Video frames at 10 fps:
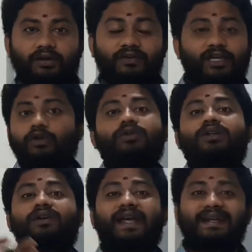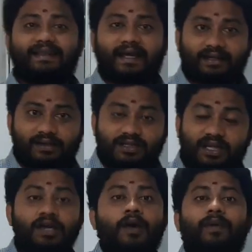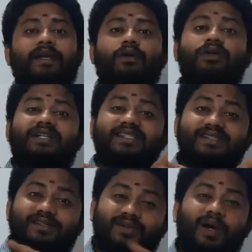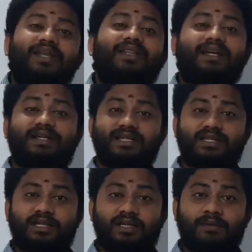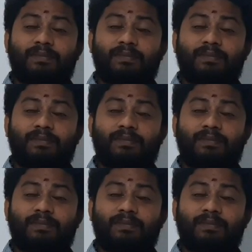We cannot create the energy, we cannot destroy the energy.